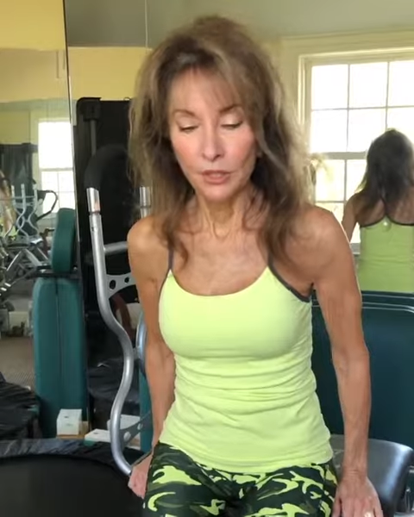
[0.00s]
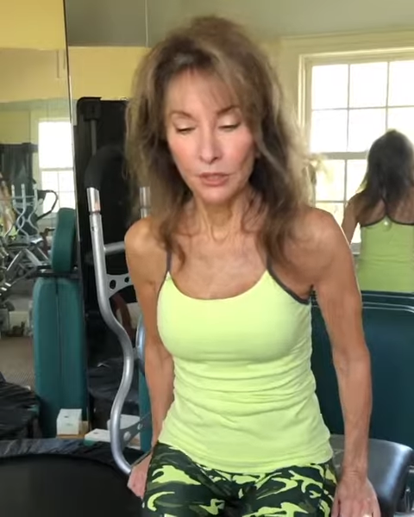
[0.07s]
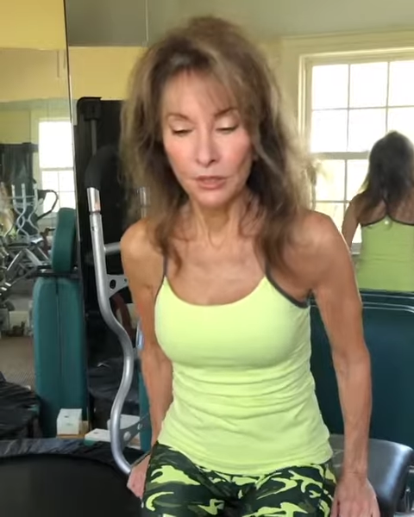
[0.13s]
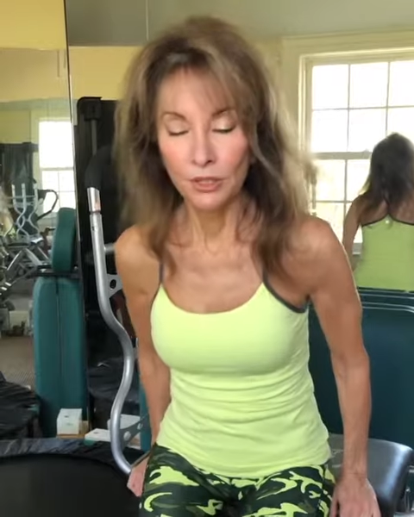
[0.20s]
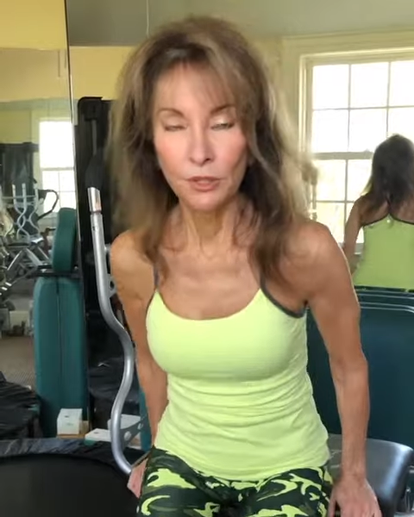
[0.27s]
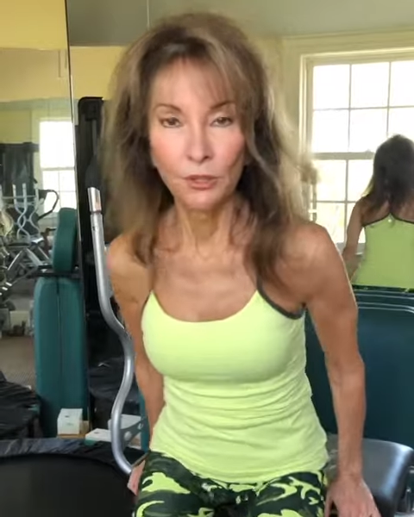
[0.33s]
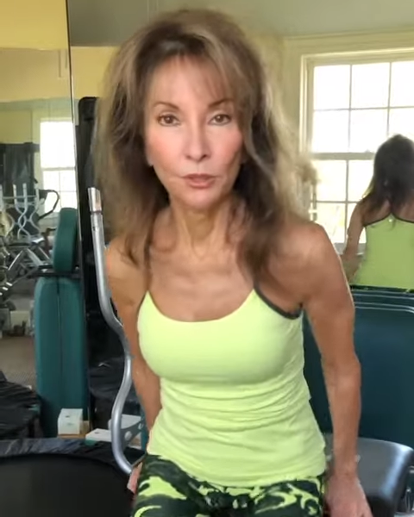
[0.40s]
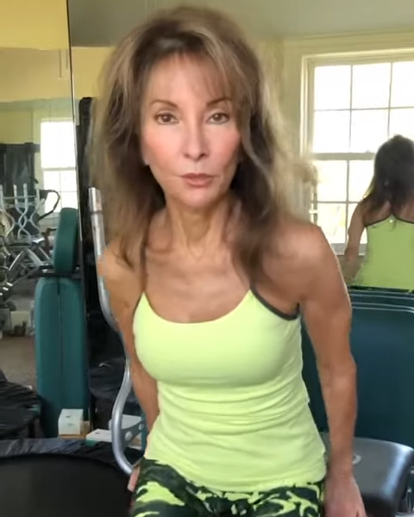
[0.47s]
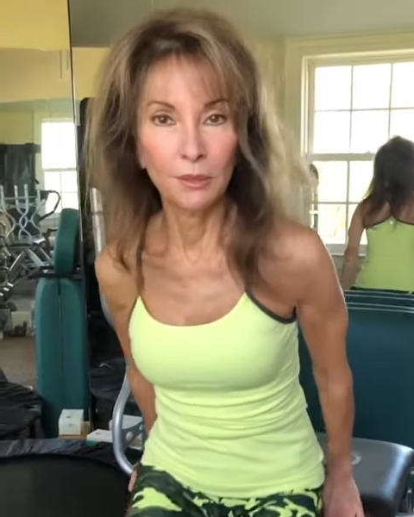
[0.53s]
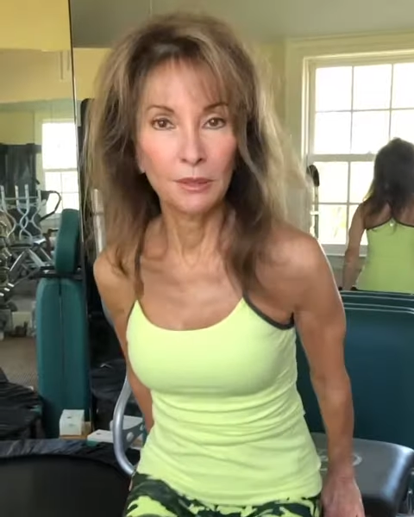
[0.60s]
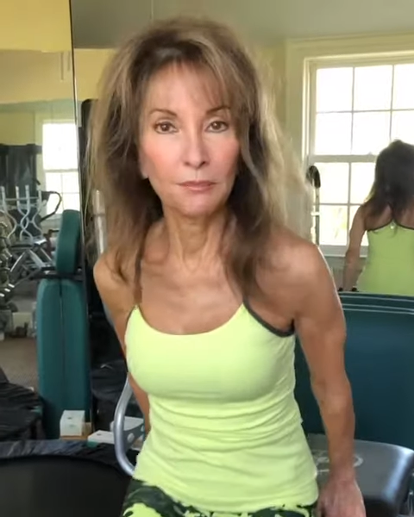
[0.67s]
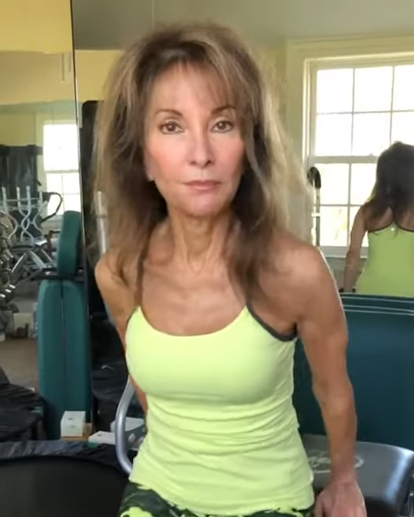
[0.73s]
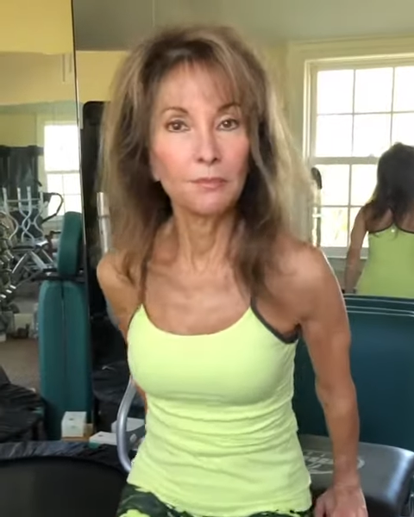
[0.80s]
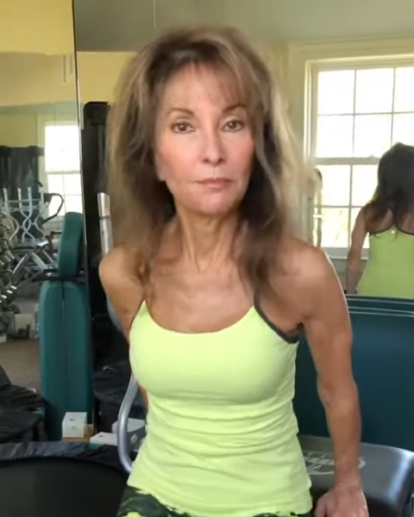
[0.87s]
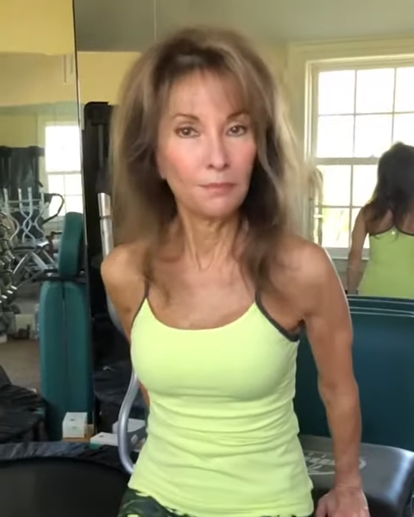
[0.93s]
So you would
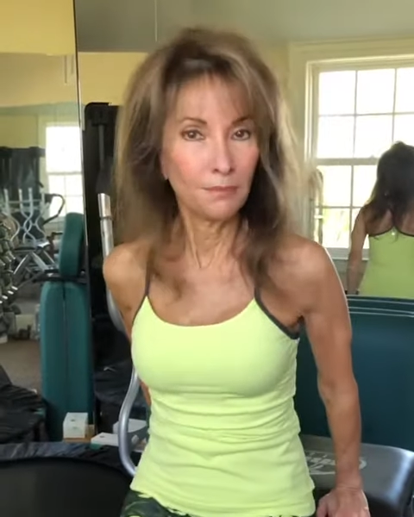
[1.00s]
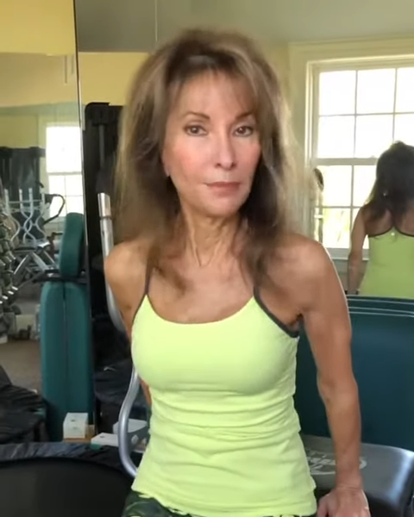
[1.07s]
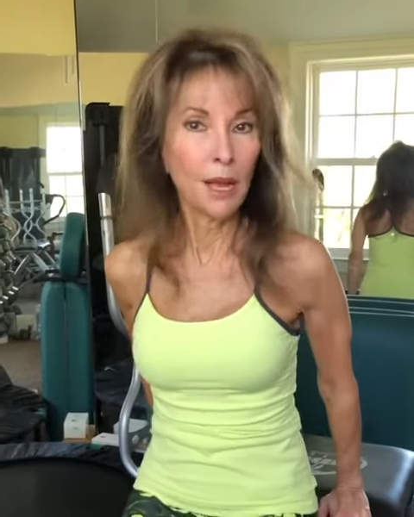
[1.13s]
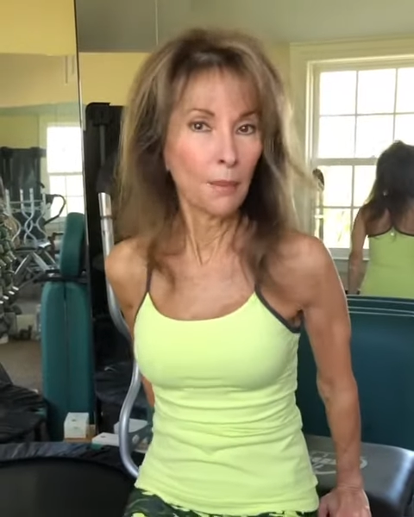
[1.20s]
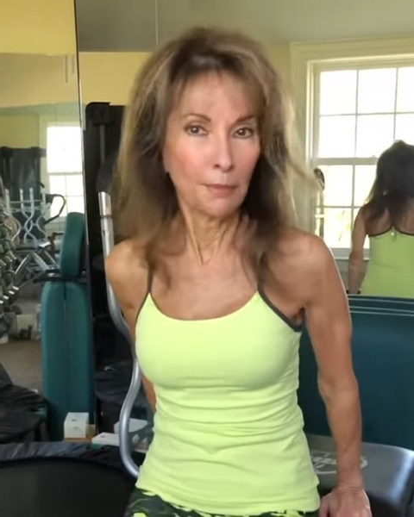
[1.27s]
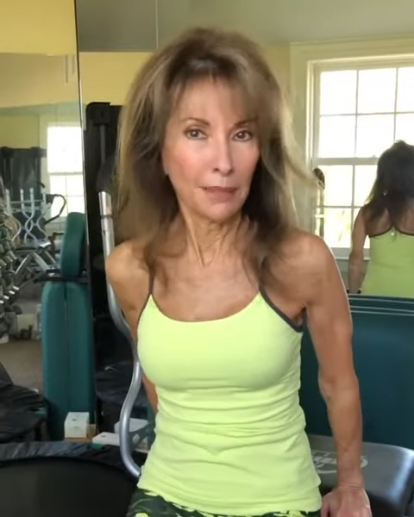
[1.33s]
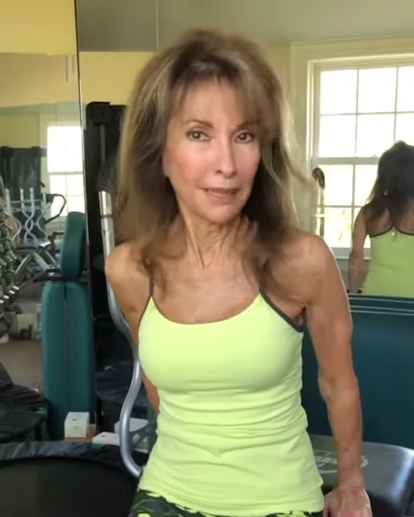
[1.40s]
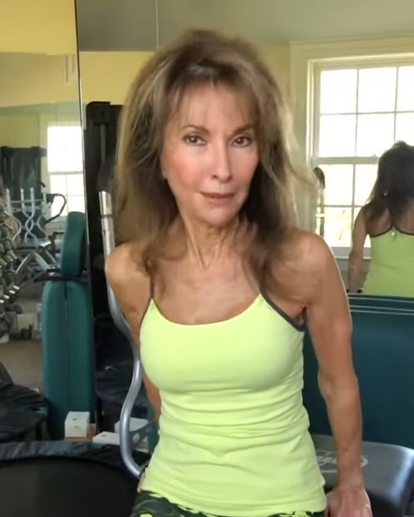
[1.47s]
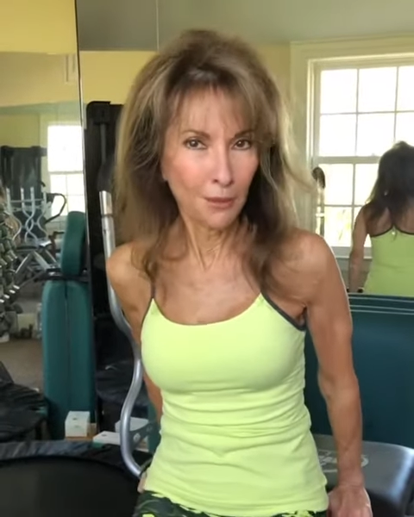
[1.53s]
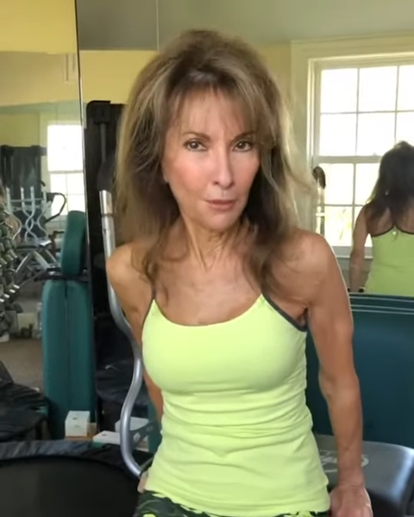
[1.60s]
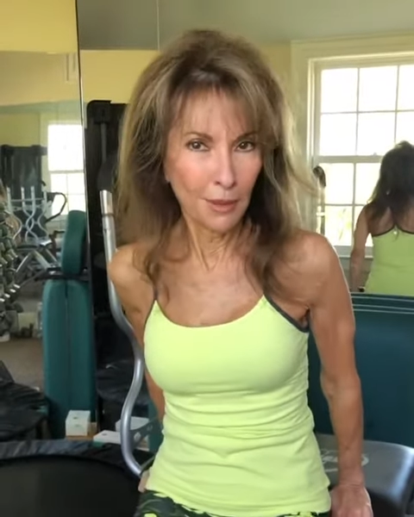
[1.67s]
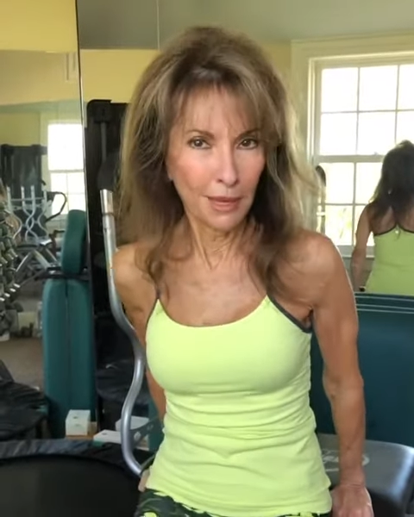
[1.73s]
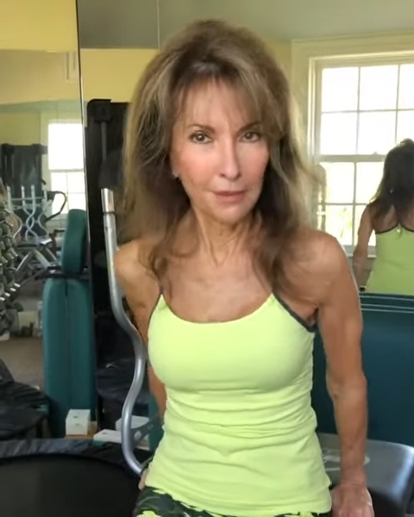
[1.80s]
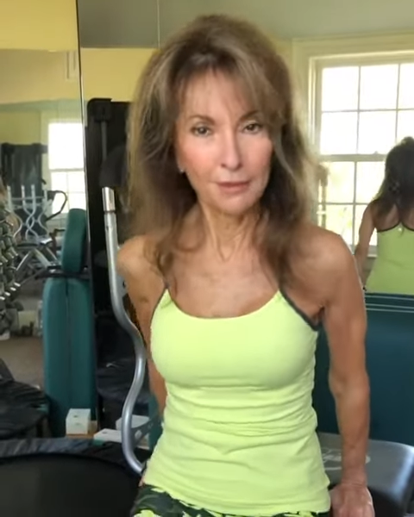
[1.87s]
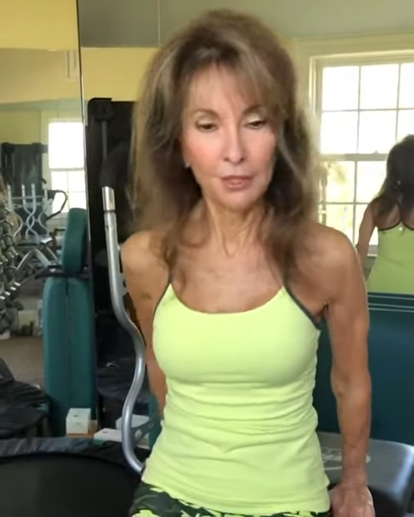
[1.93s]
not be in the
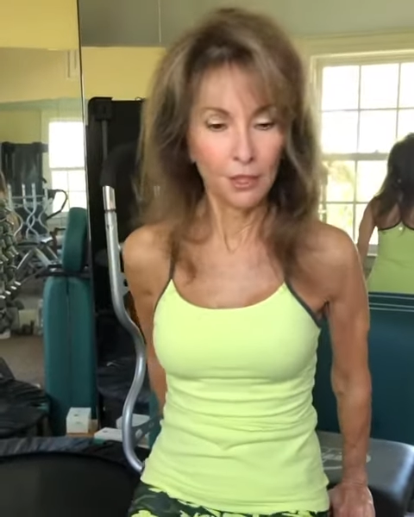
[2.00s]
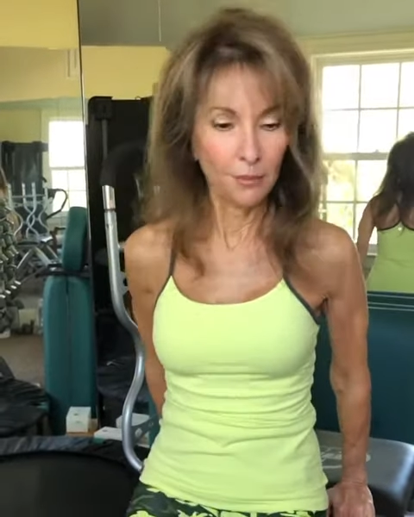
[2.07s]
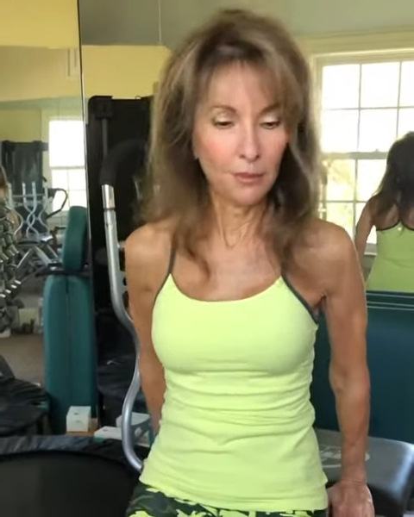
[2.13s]
bathtub,